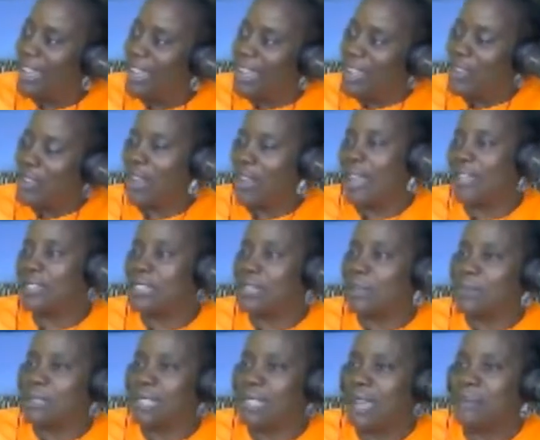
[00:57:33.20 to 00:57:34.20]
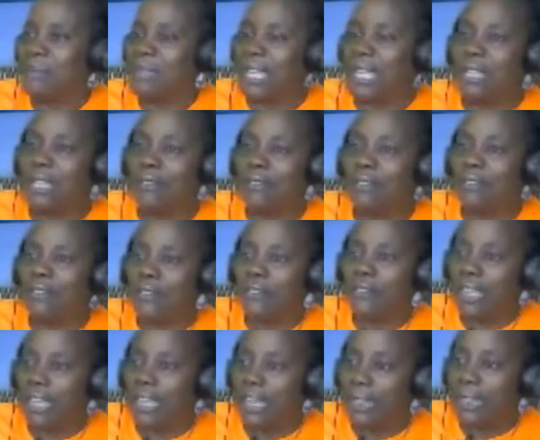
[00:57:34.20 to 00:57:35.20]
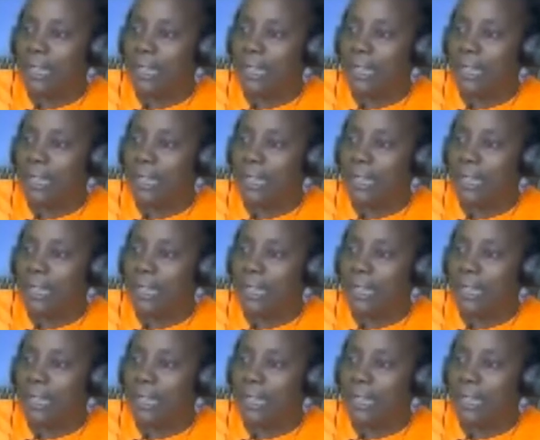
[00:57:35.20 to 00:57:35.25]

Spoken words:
that. And sometimes I even forget,